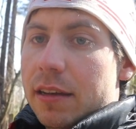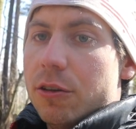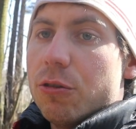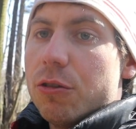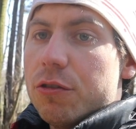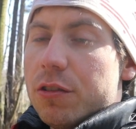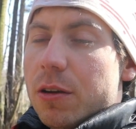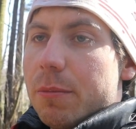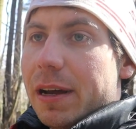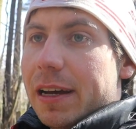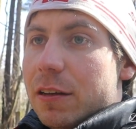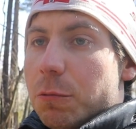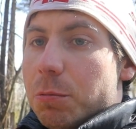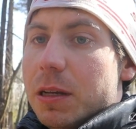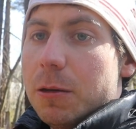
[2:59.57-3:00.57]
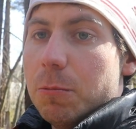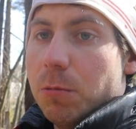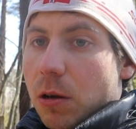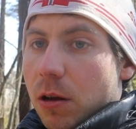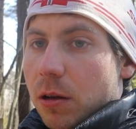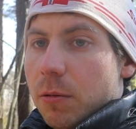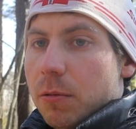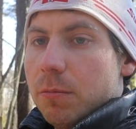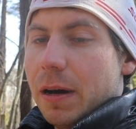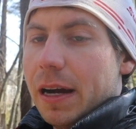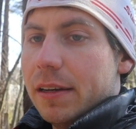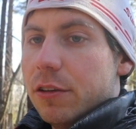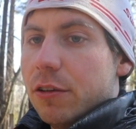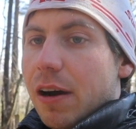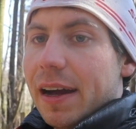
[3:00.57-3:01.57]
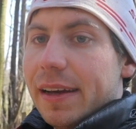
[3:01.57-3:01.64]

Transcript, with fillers: There were some nice people, mind you.